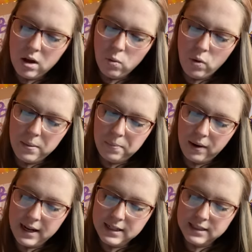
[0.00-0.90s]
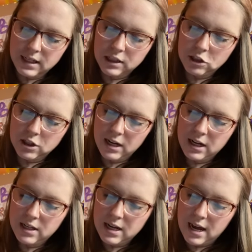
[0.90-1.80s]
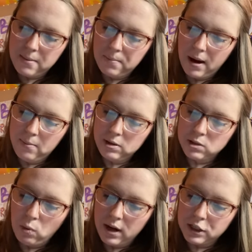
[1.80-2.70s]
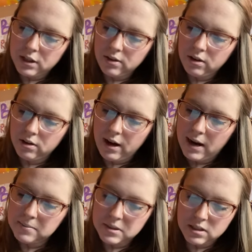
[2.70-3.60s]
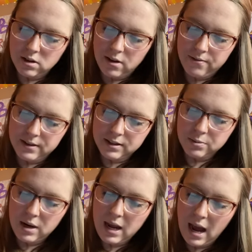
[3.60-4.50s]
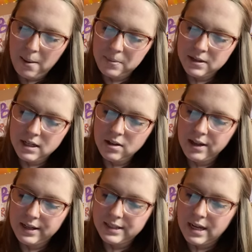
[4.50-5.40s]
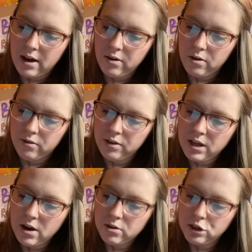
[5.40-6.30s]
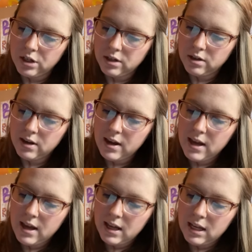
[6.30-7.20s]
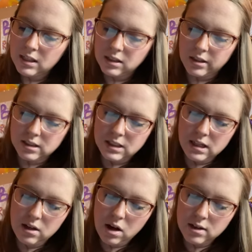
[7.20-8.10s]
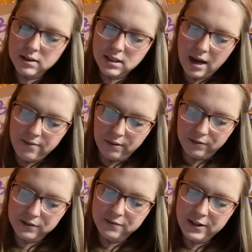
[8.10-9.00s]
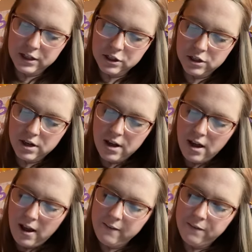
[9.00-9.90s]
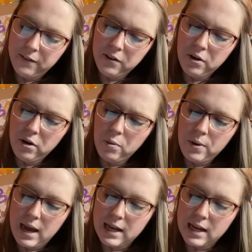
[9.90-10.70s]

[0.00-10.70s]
One bright, sunshiny day, Bob was watching the crabs and dolphins when he happened to glance out over the ocean. He saw seagulls diving for fish, and further away,